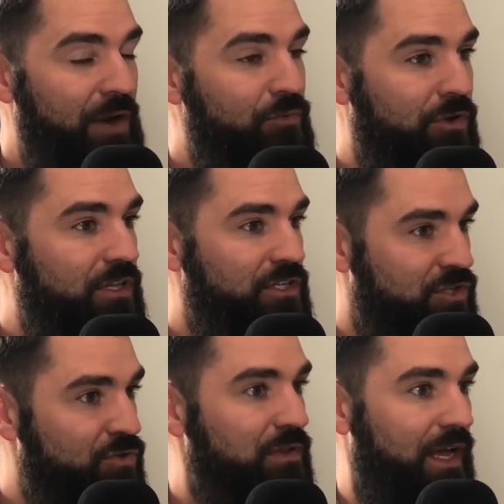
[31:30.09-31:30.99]
I really
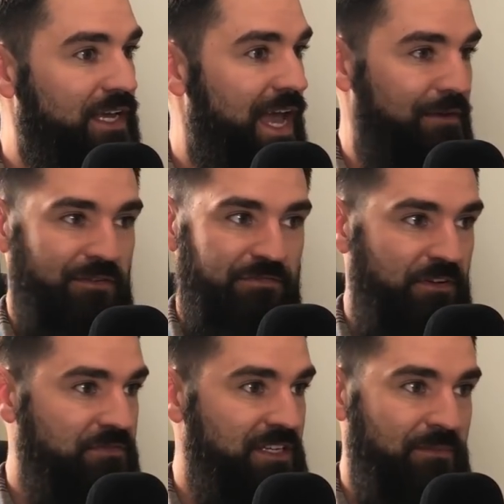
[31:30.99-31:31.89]
do like having
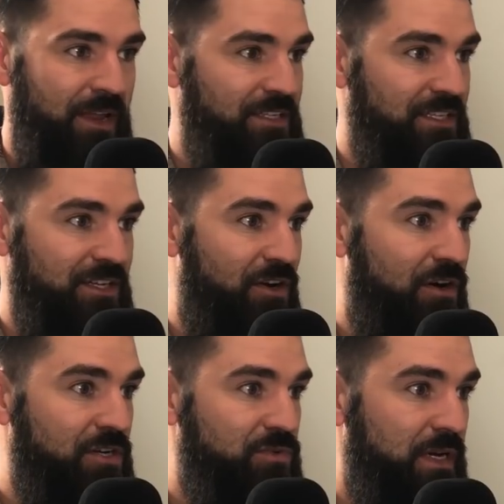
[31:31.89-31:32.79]
fifteen minutes in the
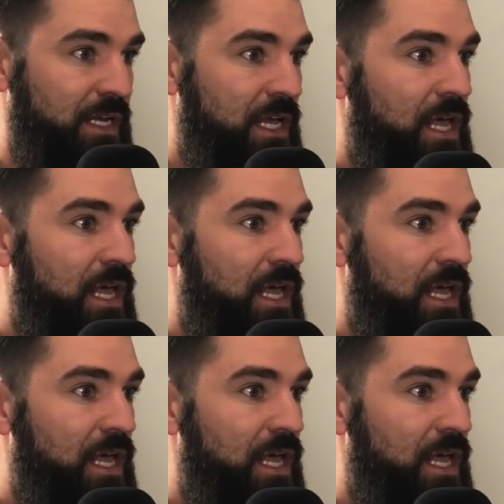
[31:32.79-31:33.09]
car each way.